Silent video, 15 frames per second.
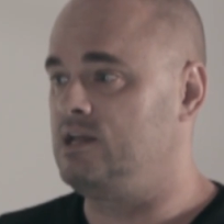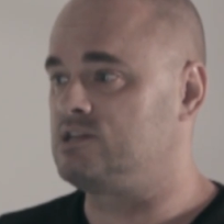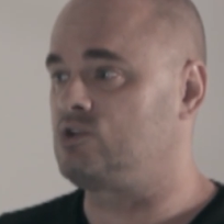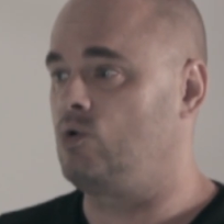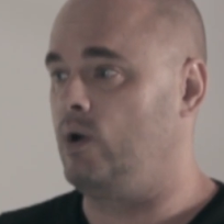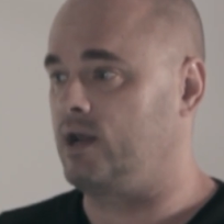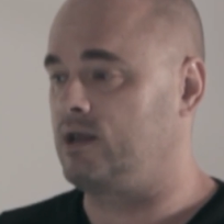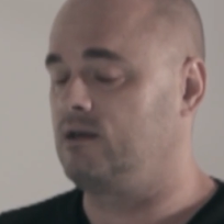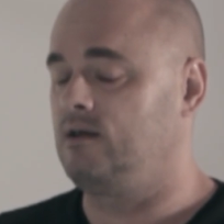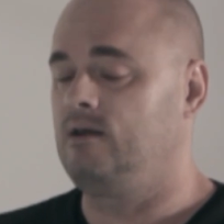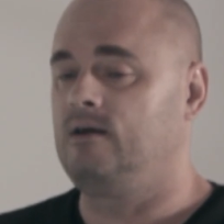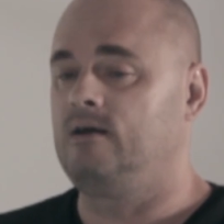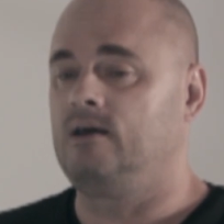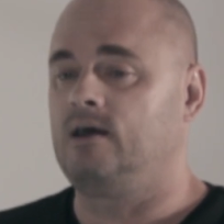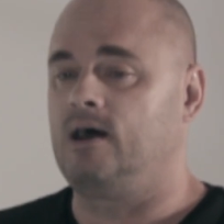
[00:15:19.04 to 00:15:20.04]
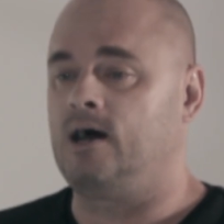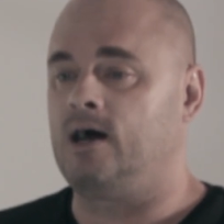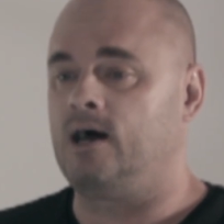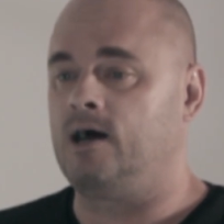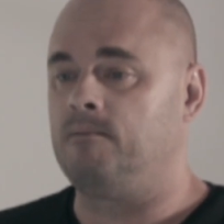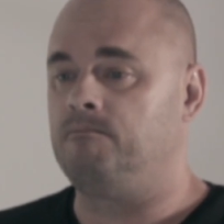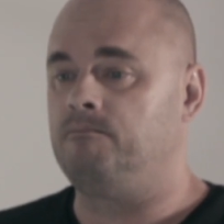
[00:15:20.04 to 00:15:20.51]
He's quick.
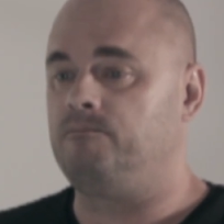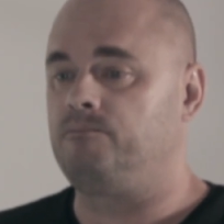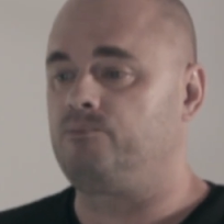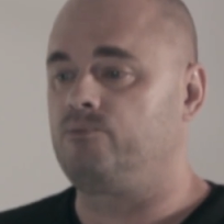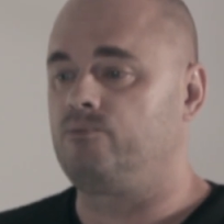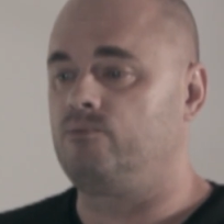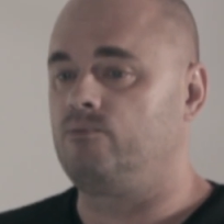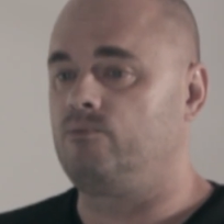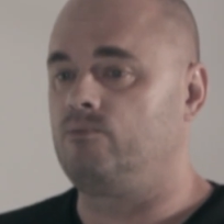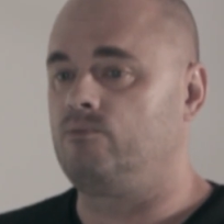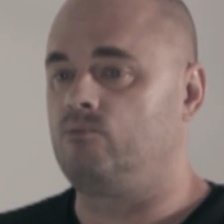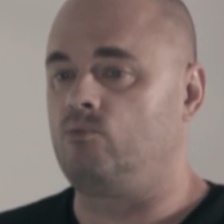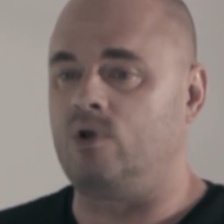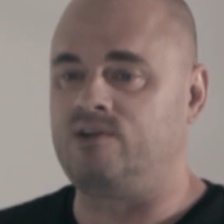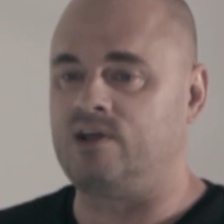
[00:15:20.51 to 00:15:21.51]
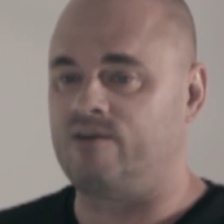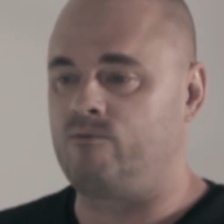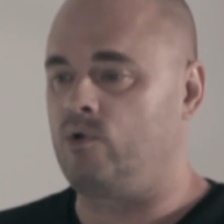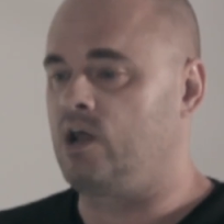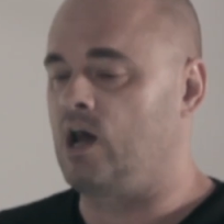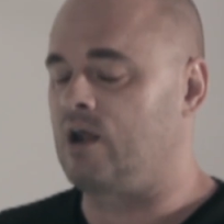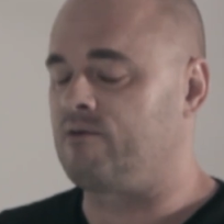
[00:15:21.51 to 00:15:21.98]
We
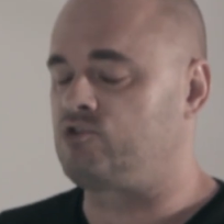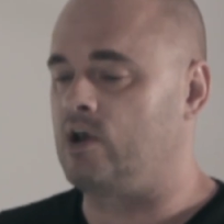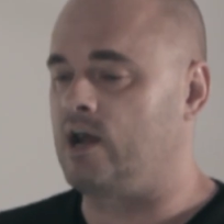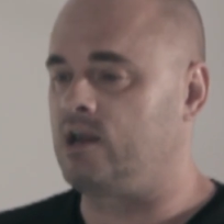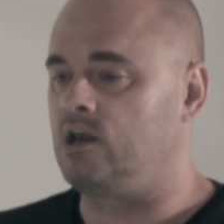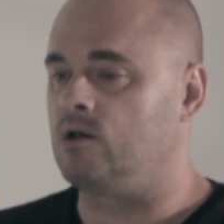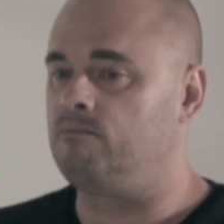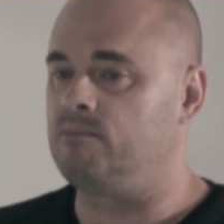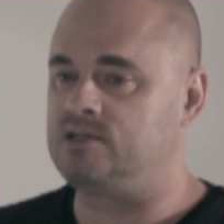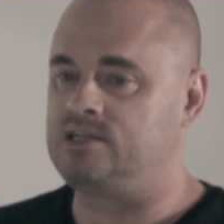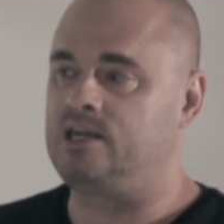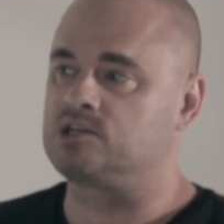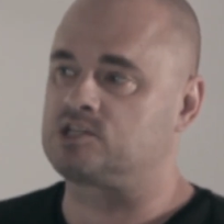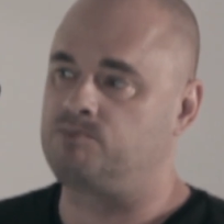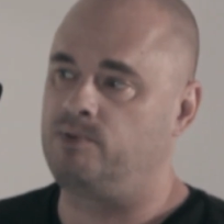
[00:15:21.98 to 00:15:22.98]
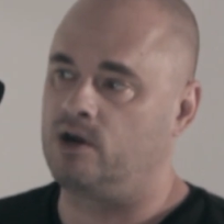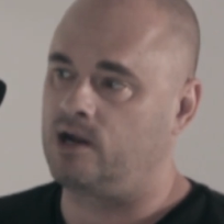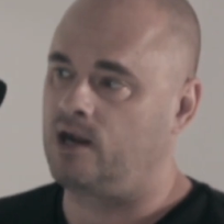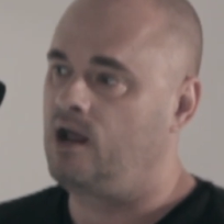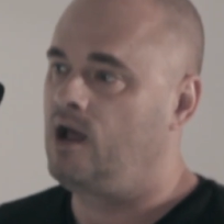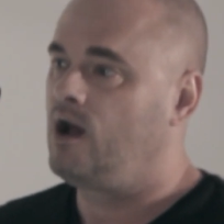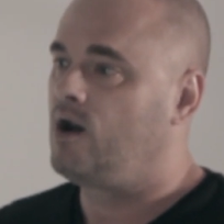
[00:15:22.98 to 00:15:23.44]
got off track here. Medina
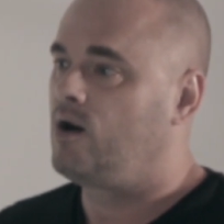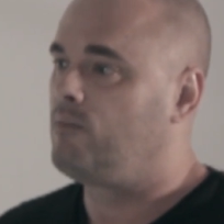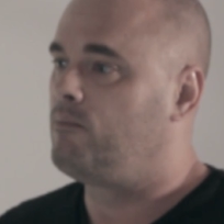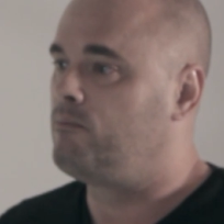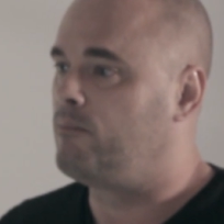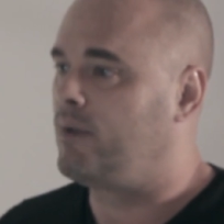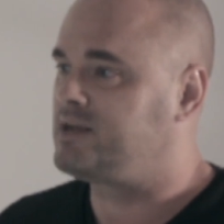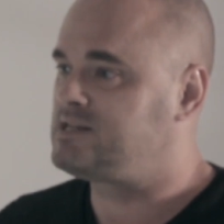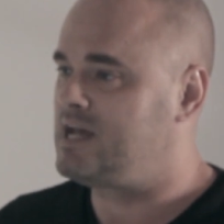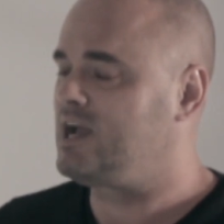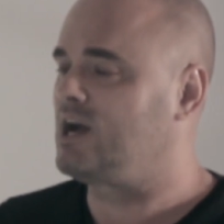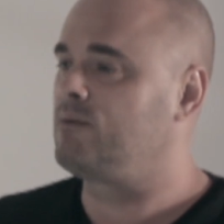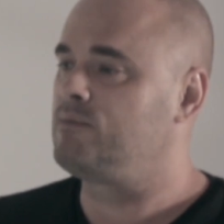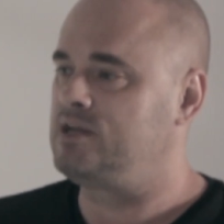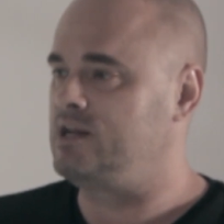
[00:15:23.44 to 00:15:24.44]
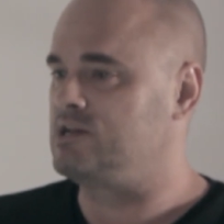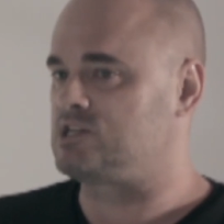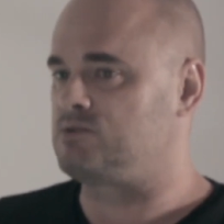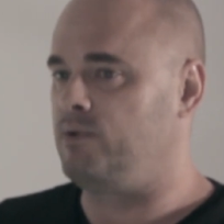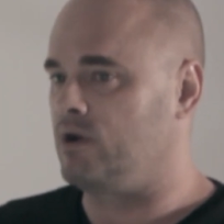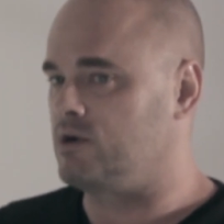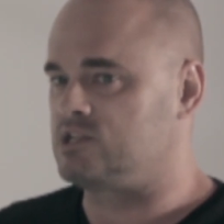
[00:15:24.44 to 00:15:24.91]
Spirit. My take on
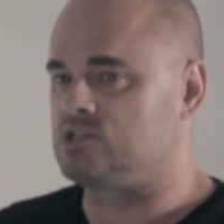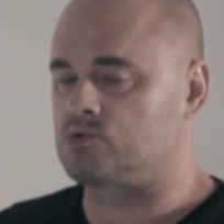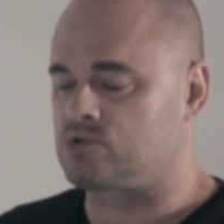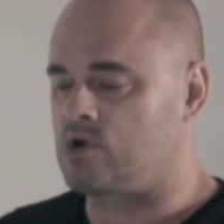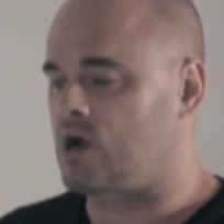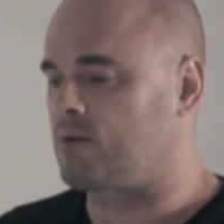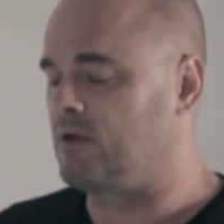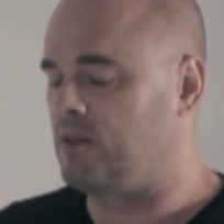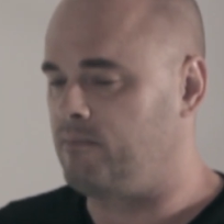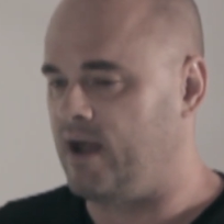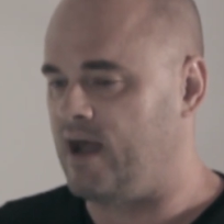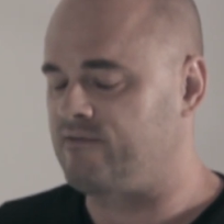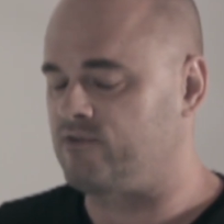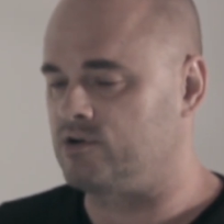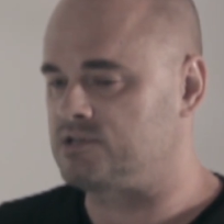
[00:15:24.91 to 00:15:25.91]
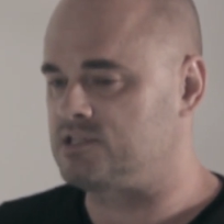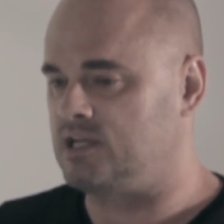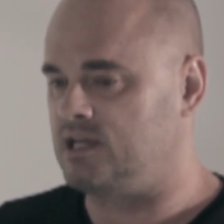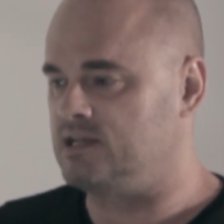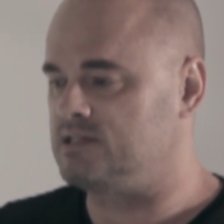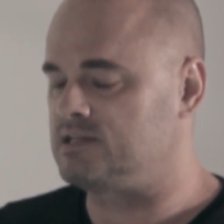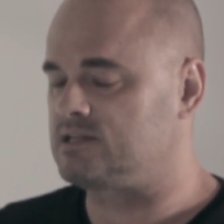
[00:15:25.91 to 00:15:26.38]
Medina Spirit, since we're talking about the
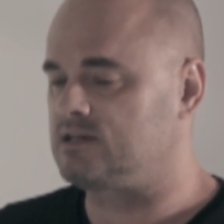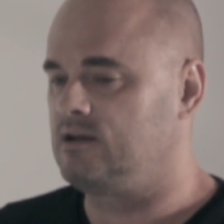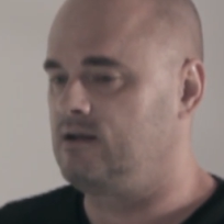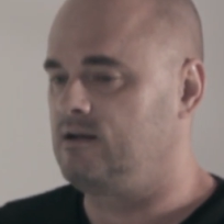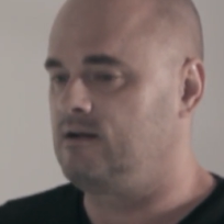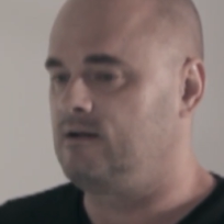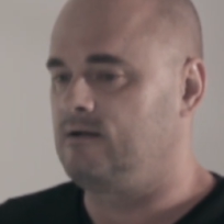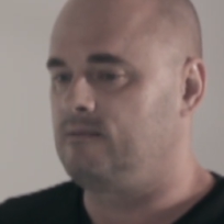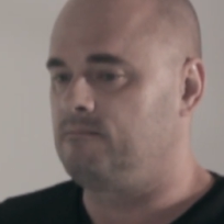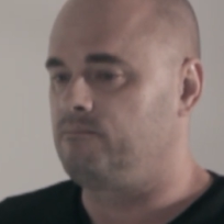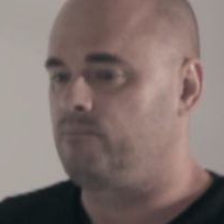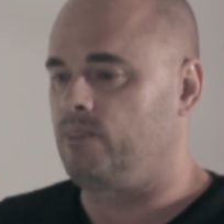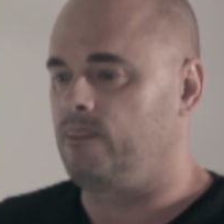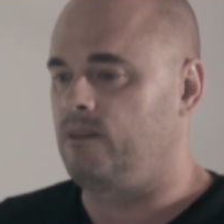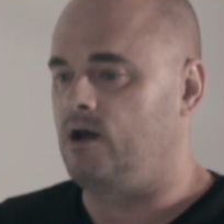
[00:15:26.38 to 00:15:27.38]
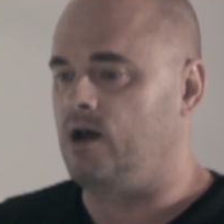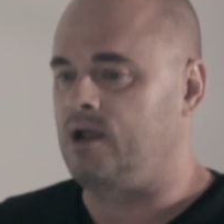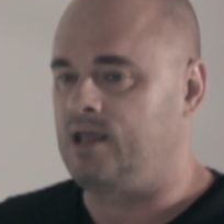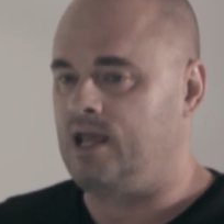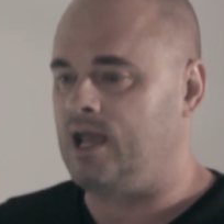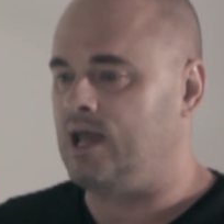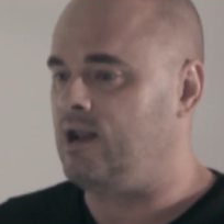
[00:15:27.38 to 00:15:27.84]
Bafferts, is,
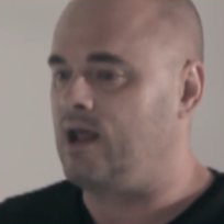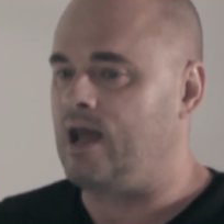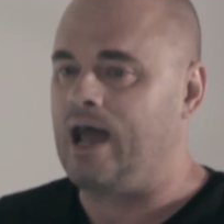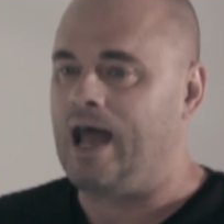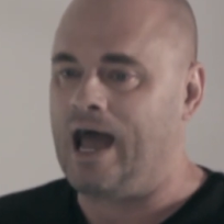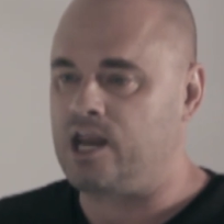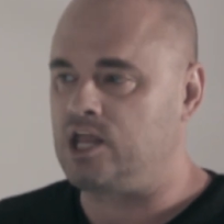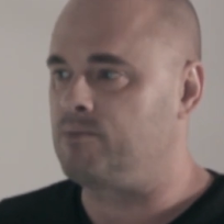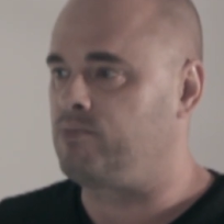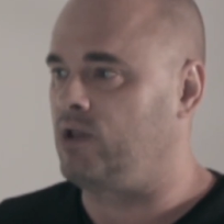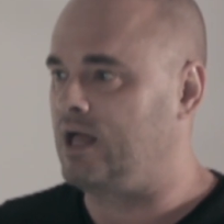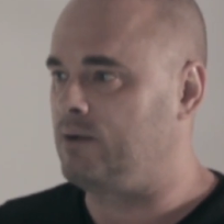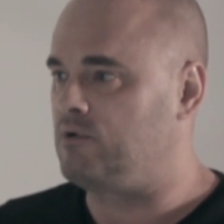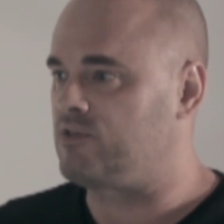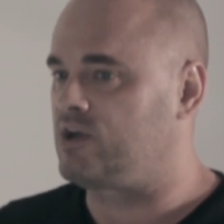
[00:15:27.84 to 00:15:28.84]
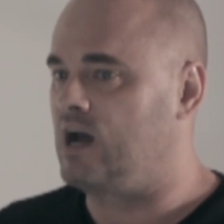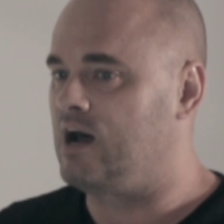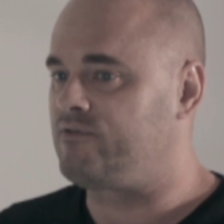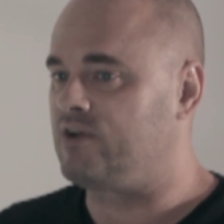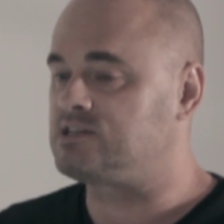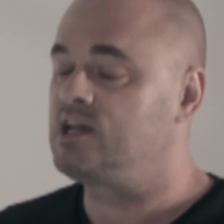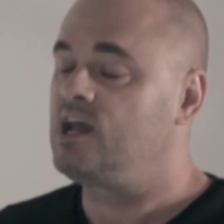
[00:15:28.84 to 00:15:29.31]
again, how do you play him with
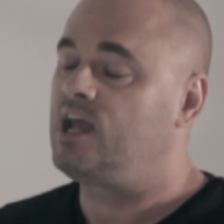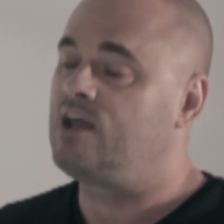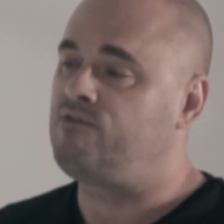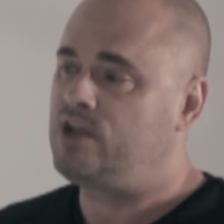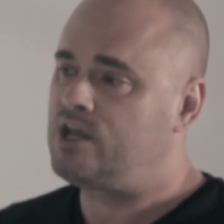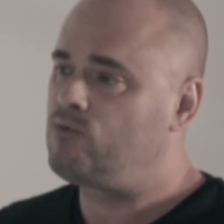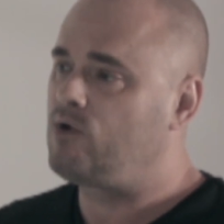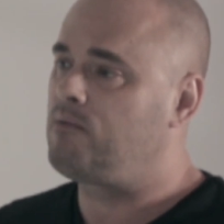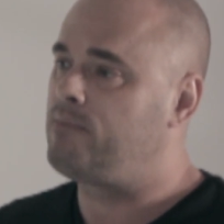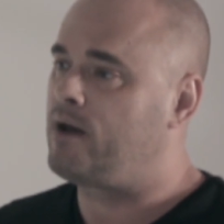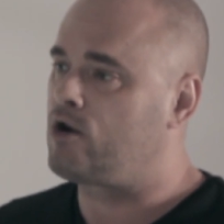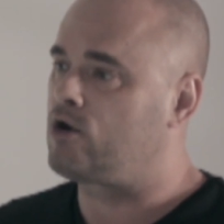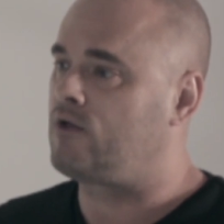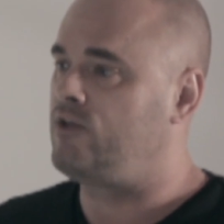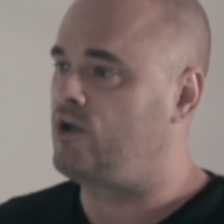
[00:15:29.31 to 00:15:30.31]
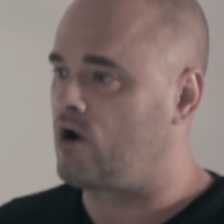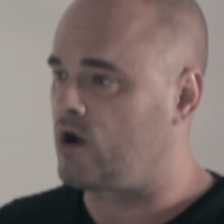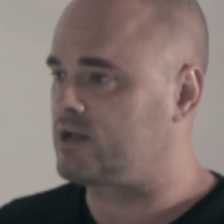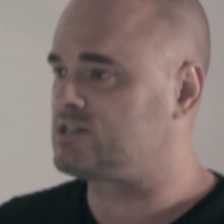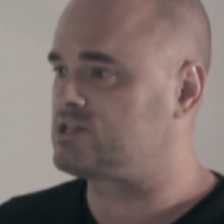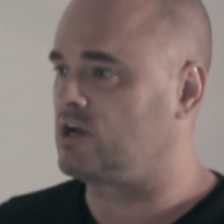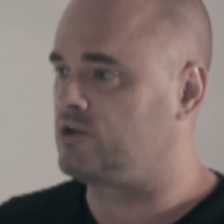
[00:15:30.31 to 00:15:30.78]
confidence? If he had run better in the
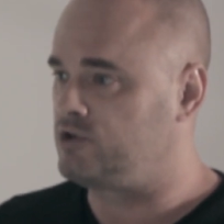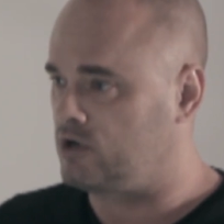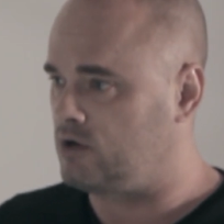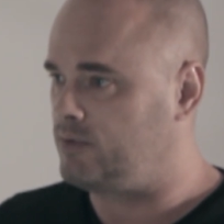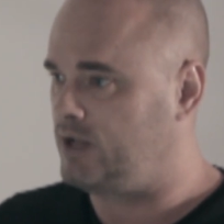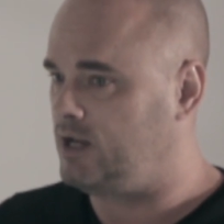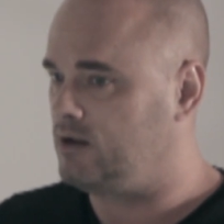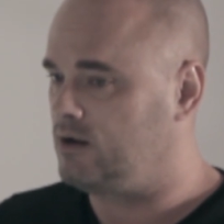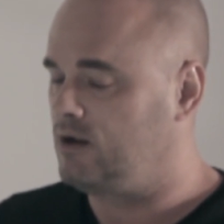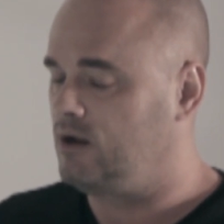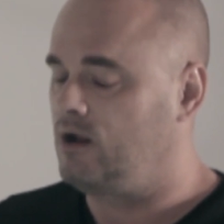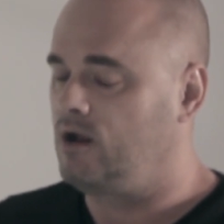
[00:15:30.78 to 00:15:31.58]
Arkansas Derby,